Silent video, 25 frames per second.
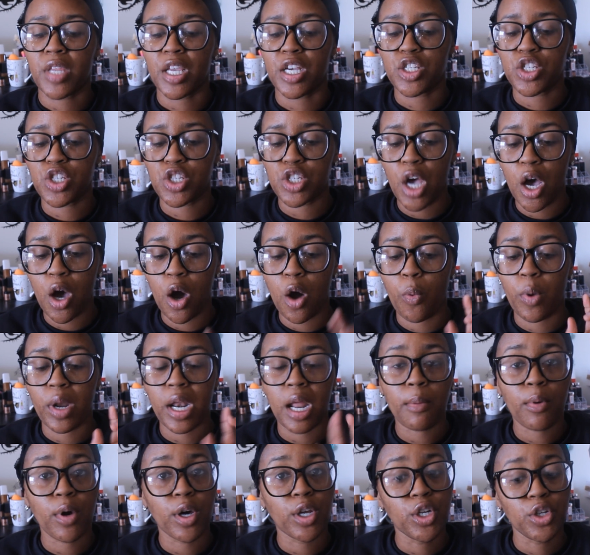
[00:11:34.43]
So
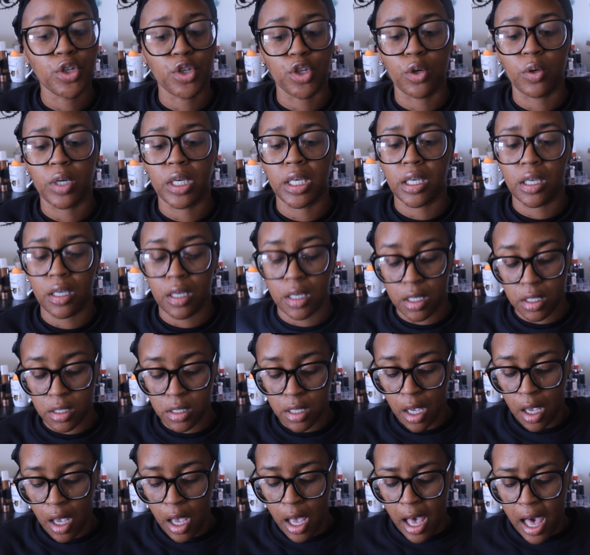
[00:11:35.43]
what I'm going to do
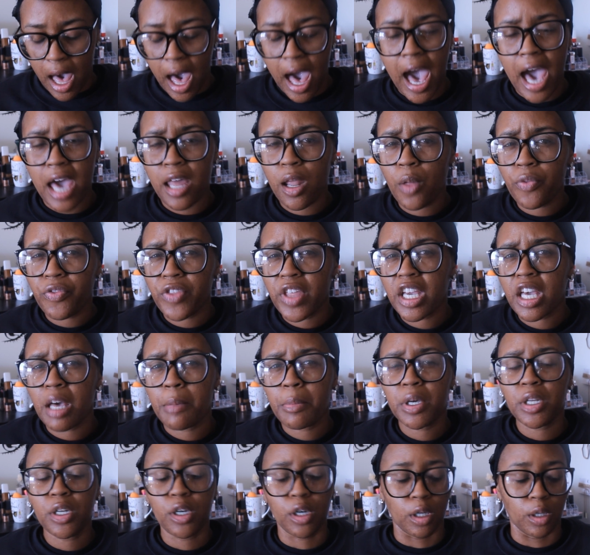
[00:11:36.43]
is, I don't think
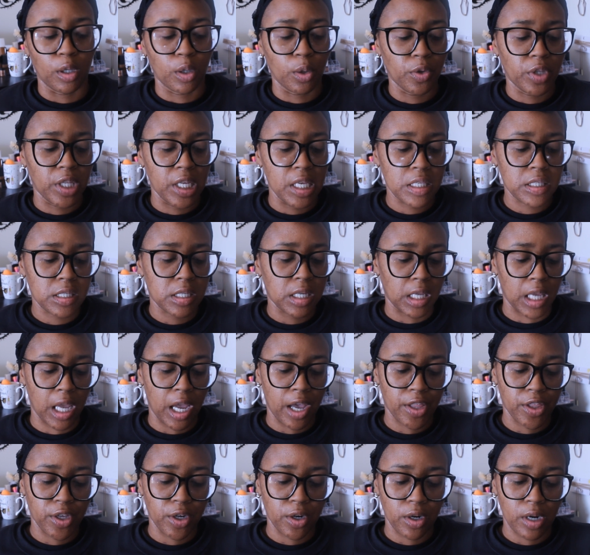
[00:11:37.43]
I'm going to glue these
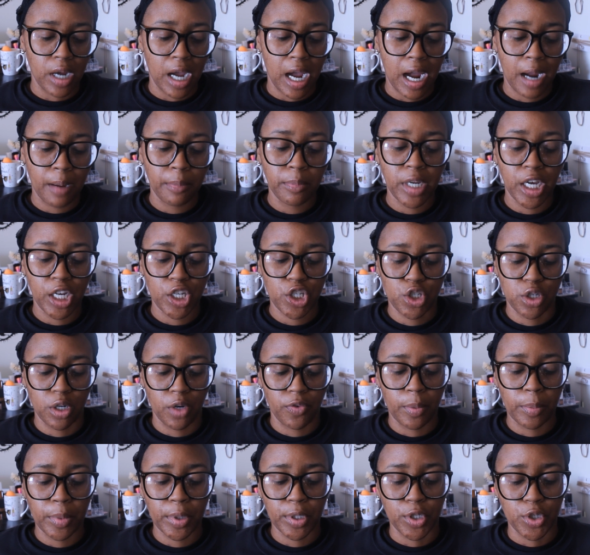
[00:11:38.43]
together. I'm not sure
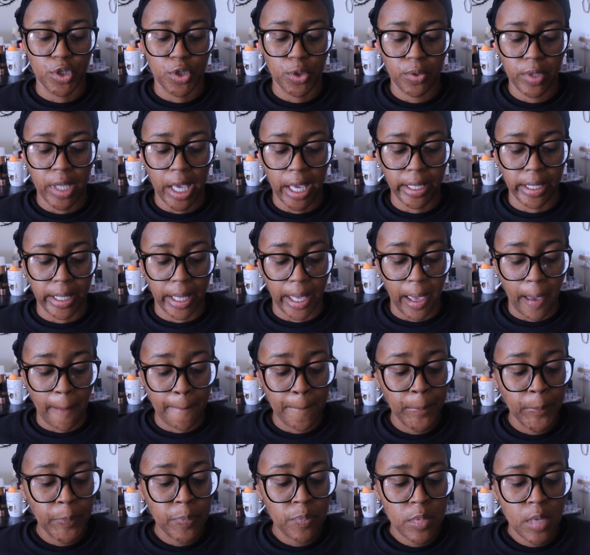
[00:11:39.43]
if I'm going to do that
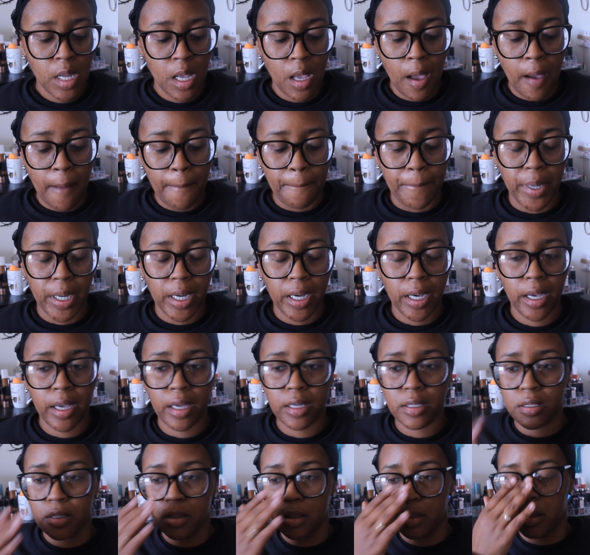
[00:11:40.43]
yet.
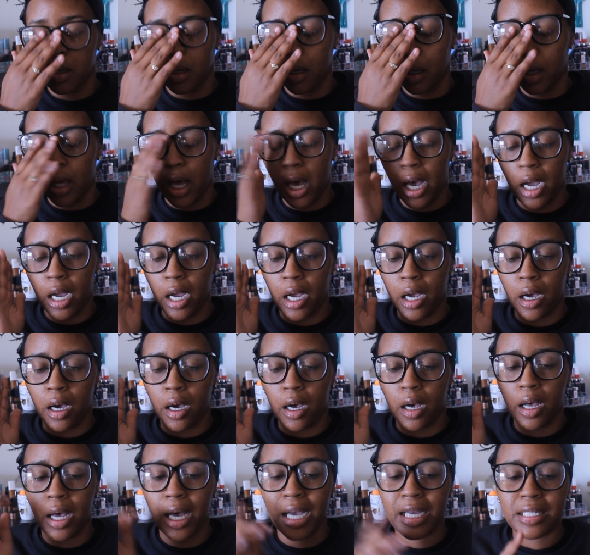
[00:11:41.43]
But
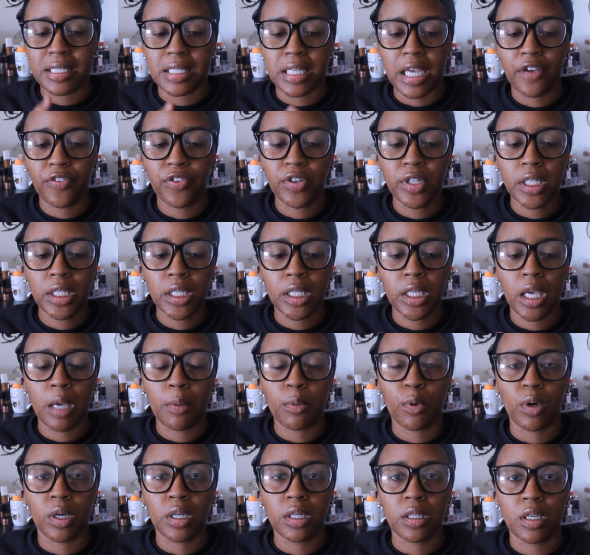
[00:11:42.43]
I, I definitely
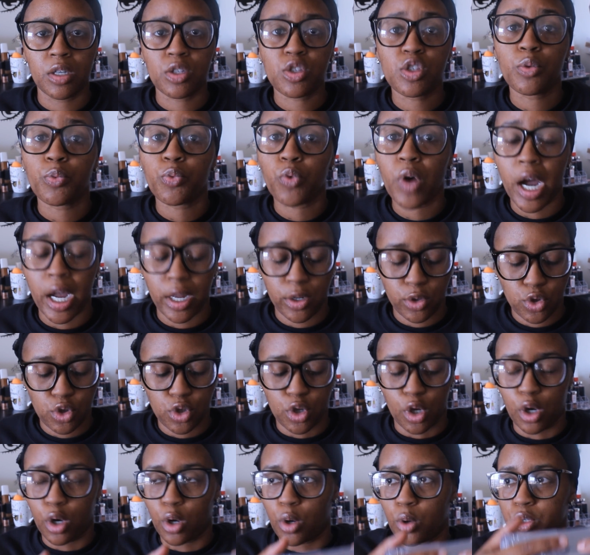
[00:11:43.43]
am going to get some
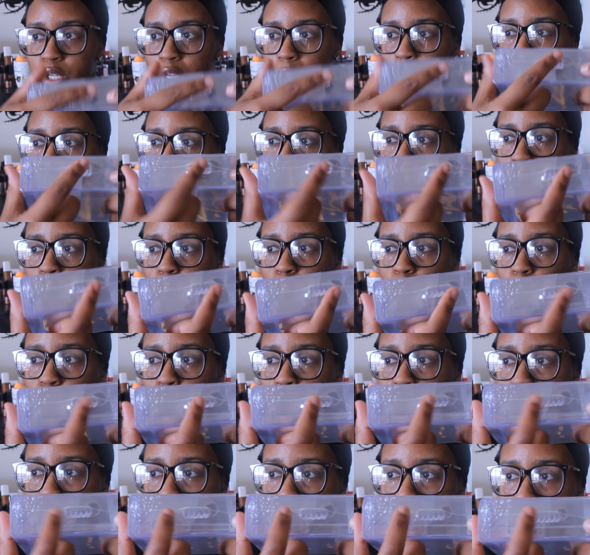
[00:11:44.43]
rhinestones and put some cute
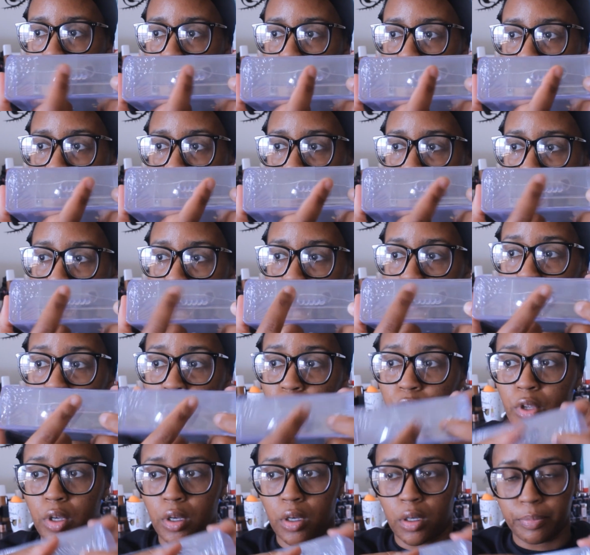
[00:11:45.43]
little rhinestones
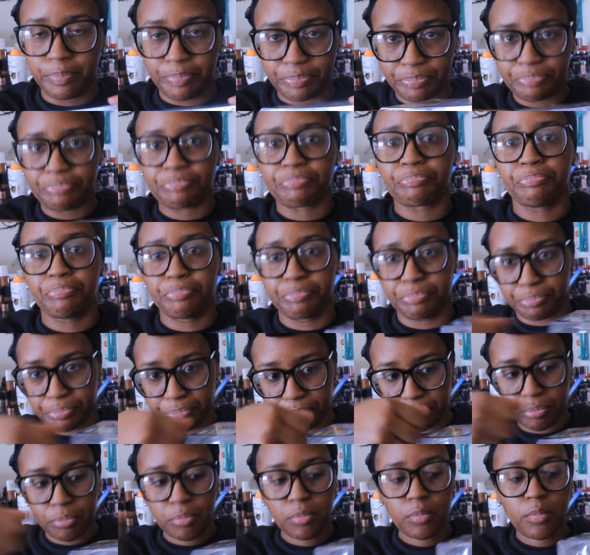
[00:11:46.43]
on the
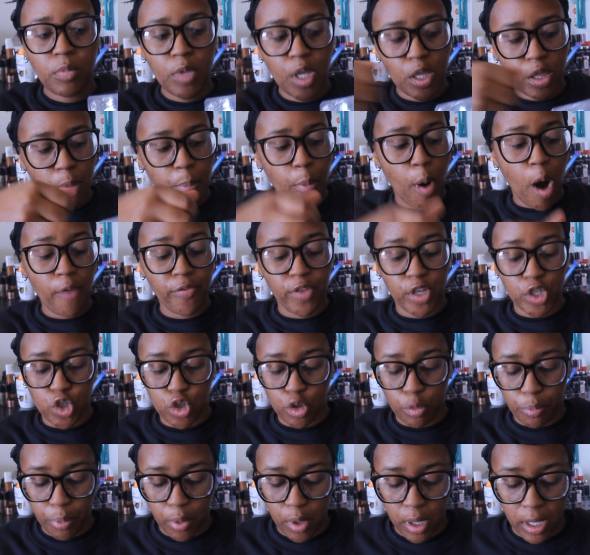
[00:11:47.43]
the part that
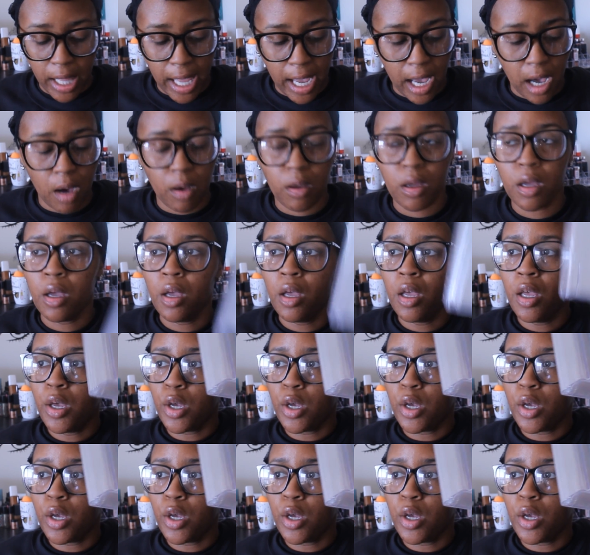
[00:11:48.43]
you pull out.